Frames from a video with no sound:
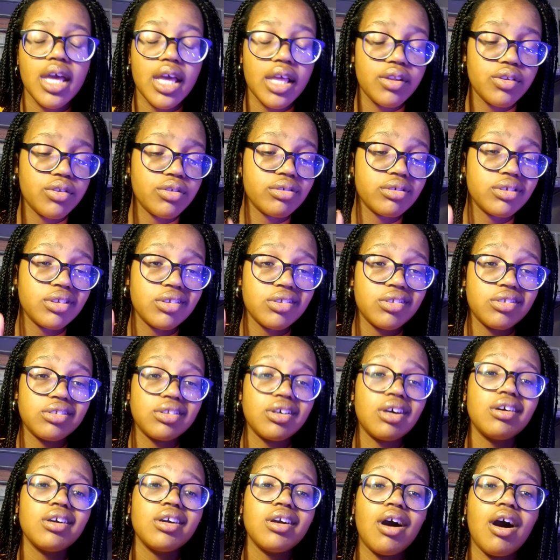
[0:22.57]
And so to
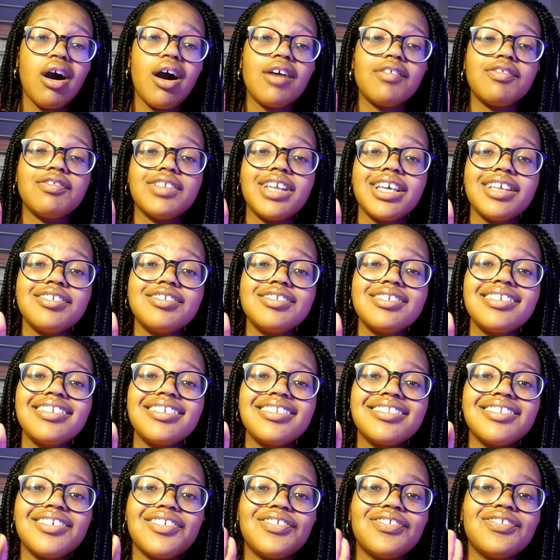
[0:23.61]
start off, let's
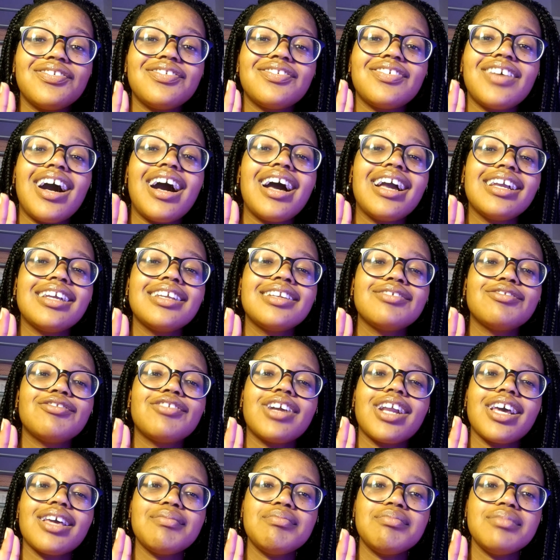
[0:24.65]
just define
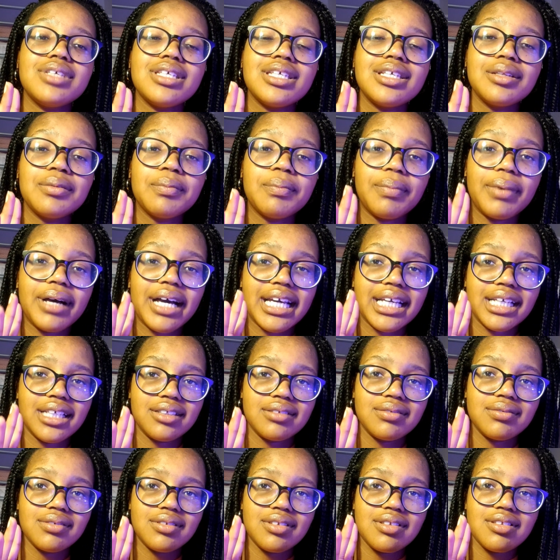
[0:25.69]
what I mean by
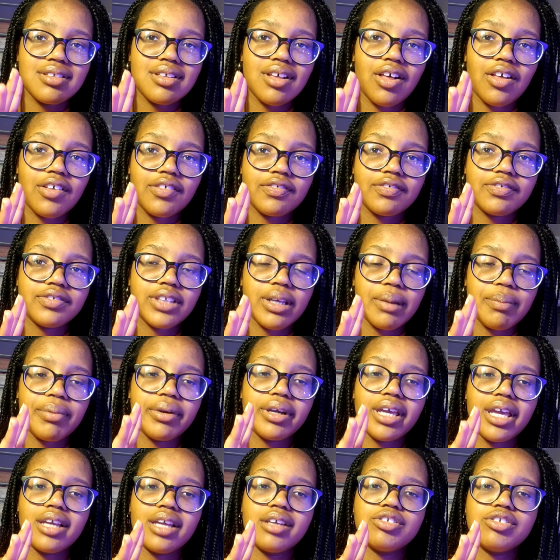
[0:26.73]

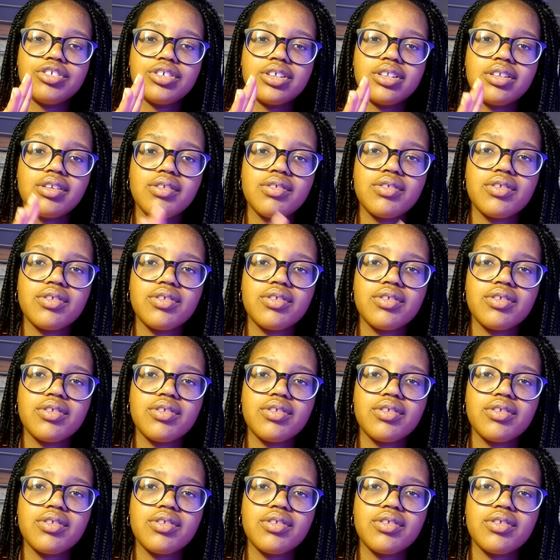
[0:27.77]
self-deprecation.